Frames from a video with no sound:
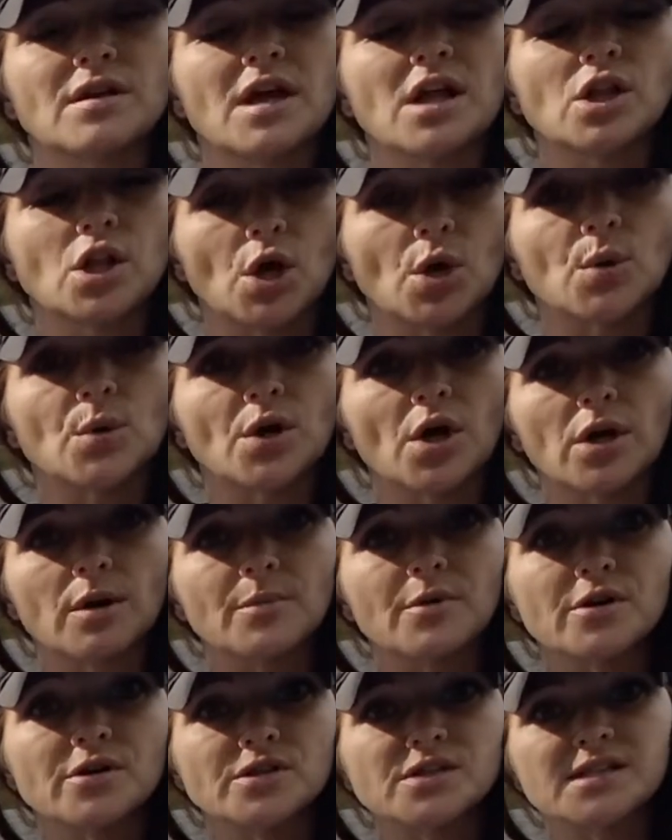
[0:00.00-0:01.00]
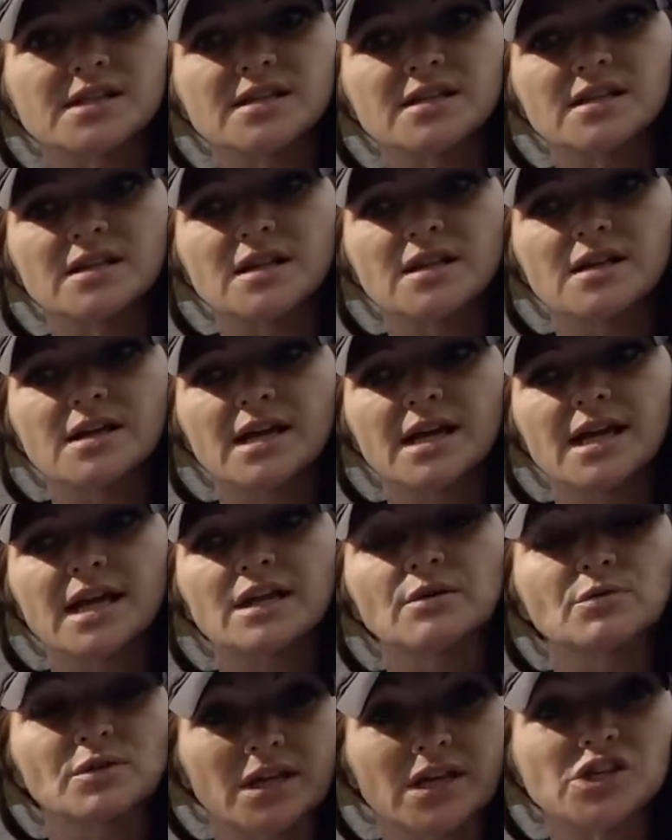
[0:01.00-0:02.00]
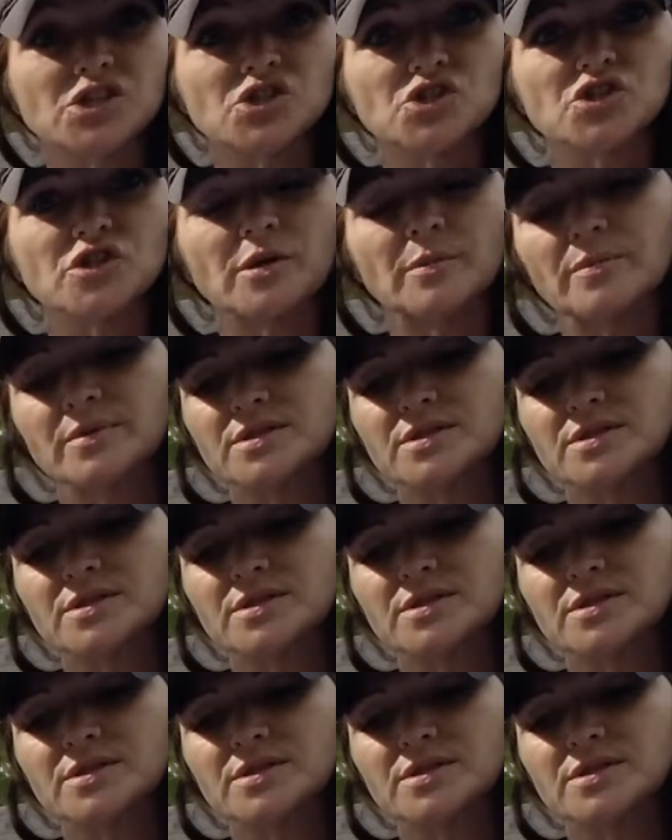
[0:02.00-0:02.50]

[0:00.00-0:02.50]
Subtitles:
a load on a person in a relationship.